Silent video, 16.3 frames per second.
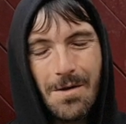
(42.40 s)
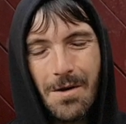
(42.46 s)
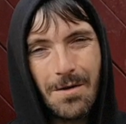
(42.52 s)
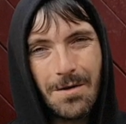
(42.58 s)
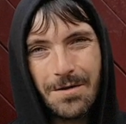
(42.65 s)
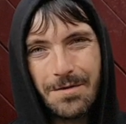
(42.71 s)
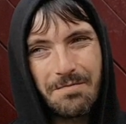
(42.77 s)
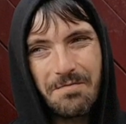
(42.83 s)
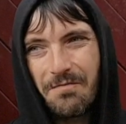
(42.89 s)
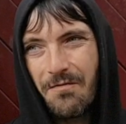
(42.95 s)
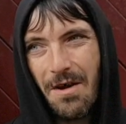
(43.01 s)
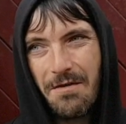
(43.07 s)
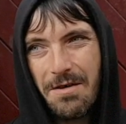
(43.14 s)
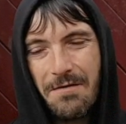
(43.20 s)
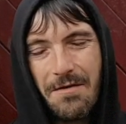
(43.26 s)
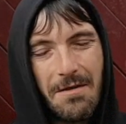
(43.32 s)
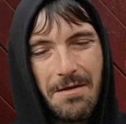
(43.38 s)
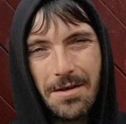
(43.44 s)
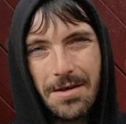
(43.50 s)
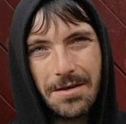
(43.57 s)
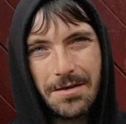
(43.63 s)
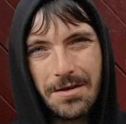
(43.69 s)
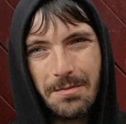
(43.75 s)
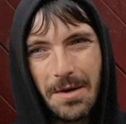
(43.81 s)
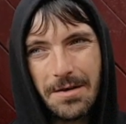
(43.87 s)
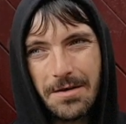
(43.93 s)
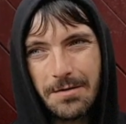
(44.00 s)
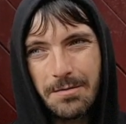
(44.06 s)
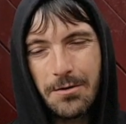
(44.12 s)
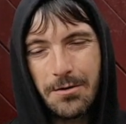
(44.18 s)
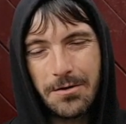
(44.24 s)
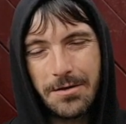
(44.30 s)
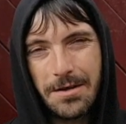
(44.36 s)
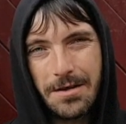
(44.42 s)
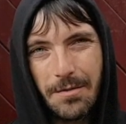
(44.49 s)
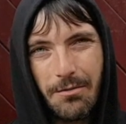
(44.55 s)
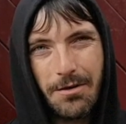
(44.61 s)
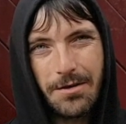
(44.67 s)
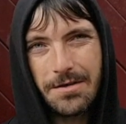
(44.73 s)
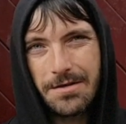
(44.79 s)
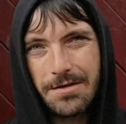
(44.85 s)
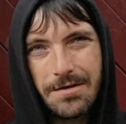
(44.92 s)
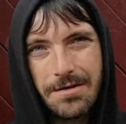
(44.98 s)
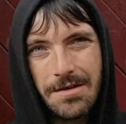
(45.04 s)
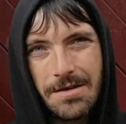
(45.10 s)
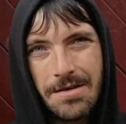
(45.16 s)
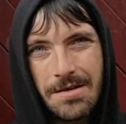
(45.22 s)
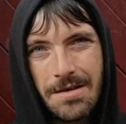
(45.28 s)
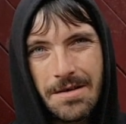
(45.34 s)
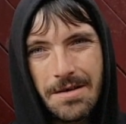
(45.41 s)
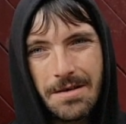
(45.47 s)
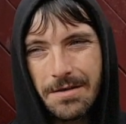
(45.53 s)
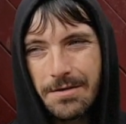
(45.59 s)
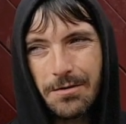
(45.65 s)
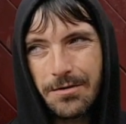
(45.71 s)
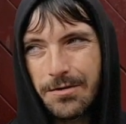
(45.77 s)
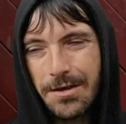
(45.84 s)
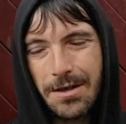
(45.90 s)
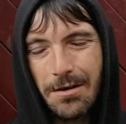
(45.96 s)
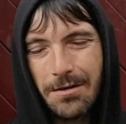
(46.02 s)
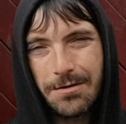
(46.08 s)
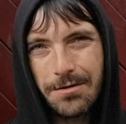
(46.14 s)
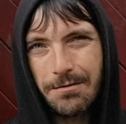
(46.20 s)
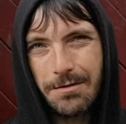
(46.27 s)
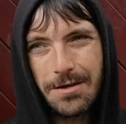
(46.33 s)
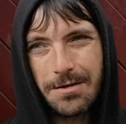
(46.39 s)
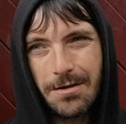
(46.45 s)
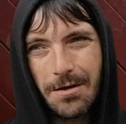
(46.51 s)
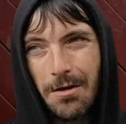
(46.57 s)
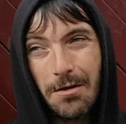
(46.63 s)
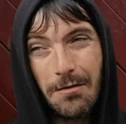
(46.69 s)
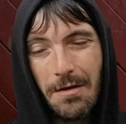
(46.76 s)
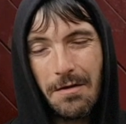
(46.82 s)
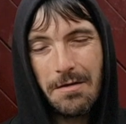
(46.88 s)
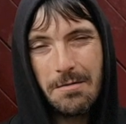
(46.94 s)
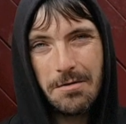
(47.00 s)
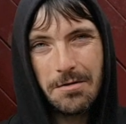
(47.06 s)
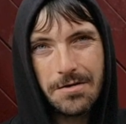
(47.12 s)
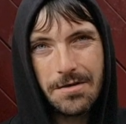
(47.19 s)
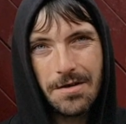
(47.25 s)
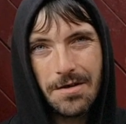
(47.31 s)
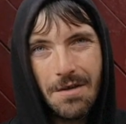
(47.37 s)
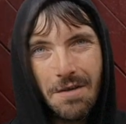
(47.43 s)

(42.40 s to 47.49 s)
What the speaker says: No, there's very, very little spice. It's mostly in the prisons. You don't see it on the streets at all very much.